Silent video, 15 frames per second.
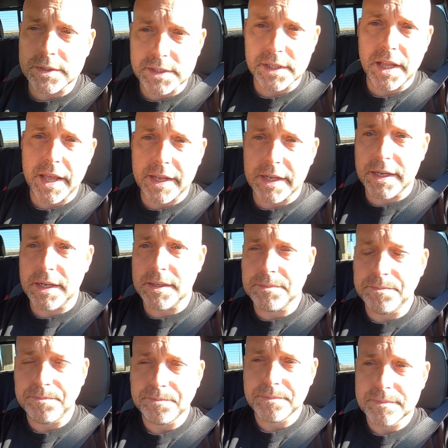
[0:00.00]
like a
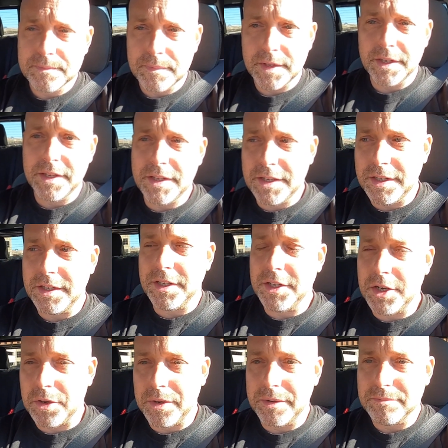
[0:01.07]

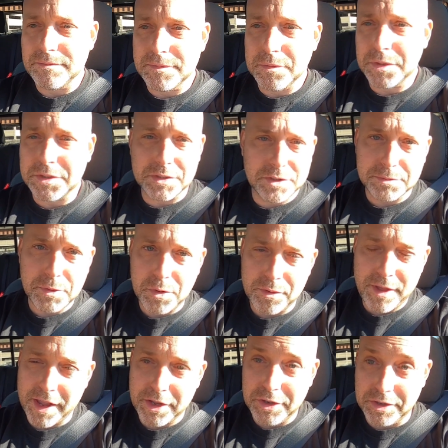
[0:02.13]
it wasn't smooth.
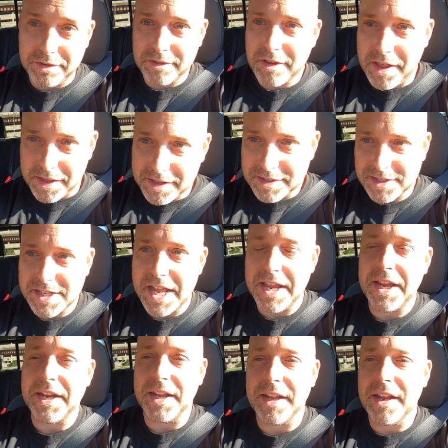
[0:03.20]
I couldn't like stay
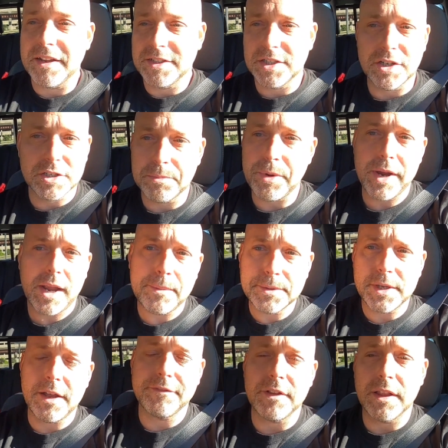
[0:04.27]
in it. It started to break up,
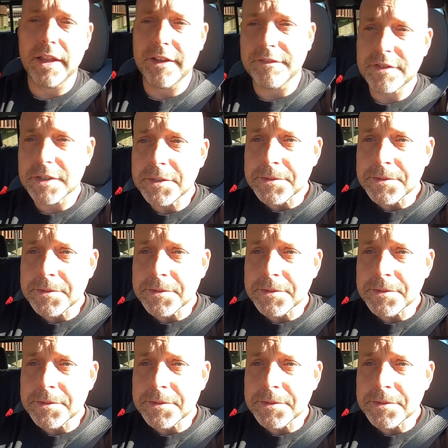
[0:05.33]
so I have to lift,